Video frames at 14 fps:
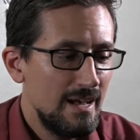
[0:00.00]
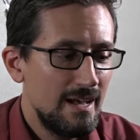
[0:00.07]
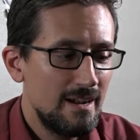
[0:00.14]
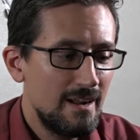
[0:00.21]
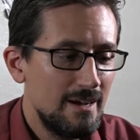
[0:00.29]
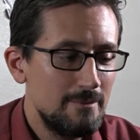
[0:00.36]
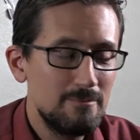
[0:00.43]

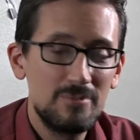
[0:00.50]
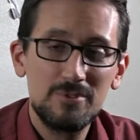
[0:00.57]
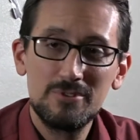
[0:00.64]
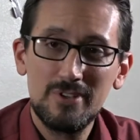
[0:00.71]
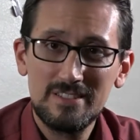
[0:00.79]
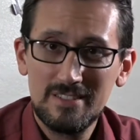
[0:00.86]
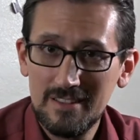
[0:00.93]
And I'm
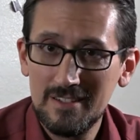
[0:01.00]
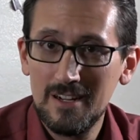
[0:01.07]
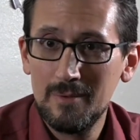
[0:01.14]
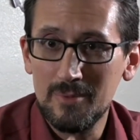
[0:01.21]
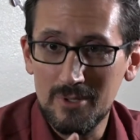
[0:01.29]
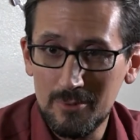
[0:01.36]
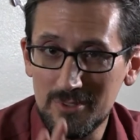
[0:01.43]
stressing the
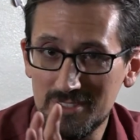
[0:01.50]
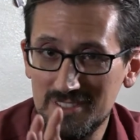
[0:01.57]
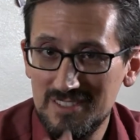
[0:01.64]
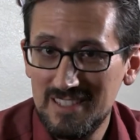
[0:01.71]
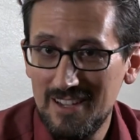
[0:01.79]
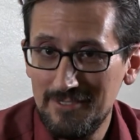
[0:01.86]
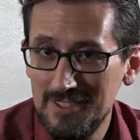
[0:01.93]
number. It were
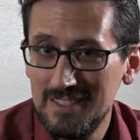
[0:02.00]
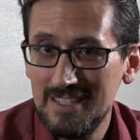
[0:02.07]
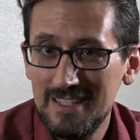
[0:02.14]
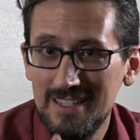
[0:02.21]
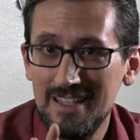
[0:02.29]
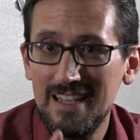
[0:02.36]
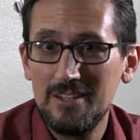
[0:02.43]

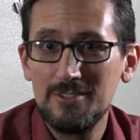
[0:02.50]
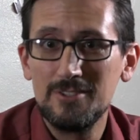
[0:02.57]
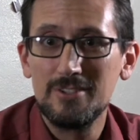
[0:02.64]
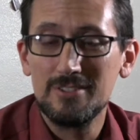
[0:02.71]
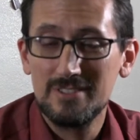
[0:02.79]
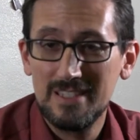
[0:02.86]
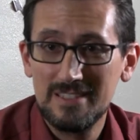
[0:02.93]
70
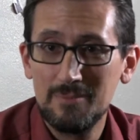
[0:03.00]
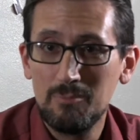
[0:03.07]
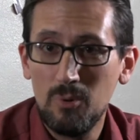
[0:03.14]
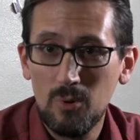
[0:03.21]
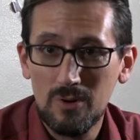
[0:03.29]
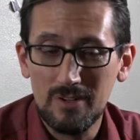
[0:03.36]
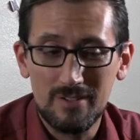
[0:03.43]
elders, and that's
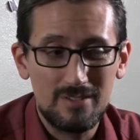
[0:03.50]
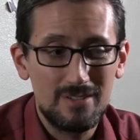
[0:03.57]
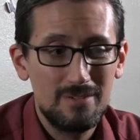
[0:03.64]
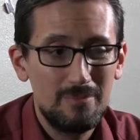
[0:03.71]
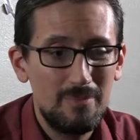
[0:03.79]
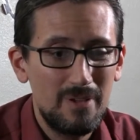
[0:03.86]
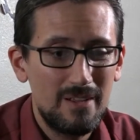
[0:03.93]
important
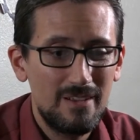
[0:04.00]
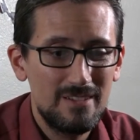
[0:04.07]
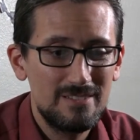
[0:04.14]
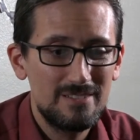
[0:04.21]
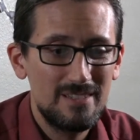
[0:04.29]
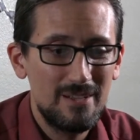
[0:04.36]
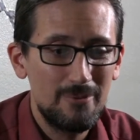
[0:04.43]

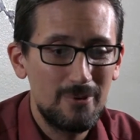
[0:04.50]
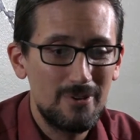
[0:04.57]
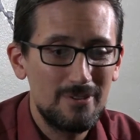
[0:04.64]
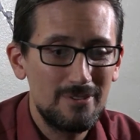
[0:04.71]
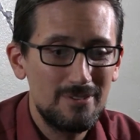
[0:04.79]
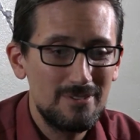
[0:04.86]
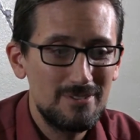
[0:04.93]
because they
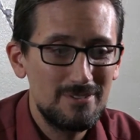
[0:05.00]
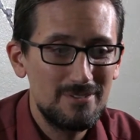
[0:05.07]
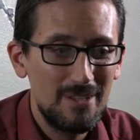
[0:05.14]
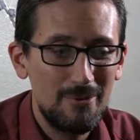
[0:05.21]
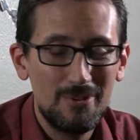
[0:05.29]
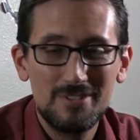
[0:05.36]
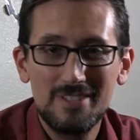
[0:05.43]
were
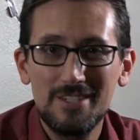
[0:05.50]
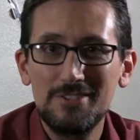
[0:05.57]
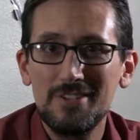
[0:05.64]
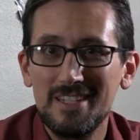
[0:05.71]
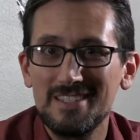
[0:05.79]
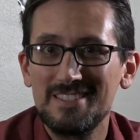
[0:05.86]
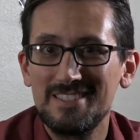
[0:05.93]

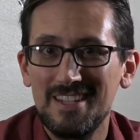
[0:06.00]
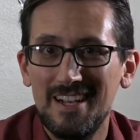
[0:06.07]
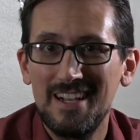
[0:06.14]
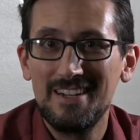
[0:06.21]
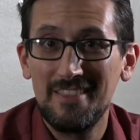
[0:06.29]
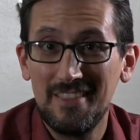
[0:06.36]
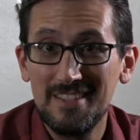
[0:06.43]
essentially
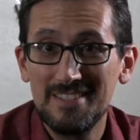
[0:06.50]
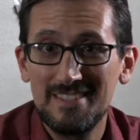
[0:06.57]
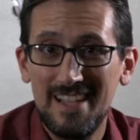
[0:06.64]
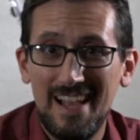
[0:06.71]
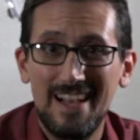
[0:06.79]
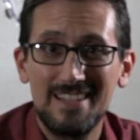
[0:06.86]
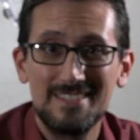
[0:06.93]
assigned this
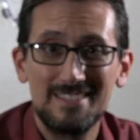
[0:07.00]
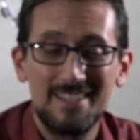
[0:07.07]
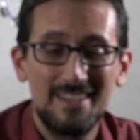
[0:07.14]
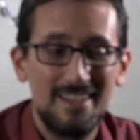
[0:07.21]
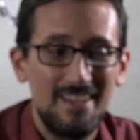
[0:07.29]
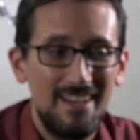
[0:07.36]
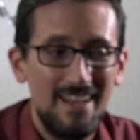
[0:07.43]
task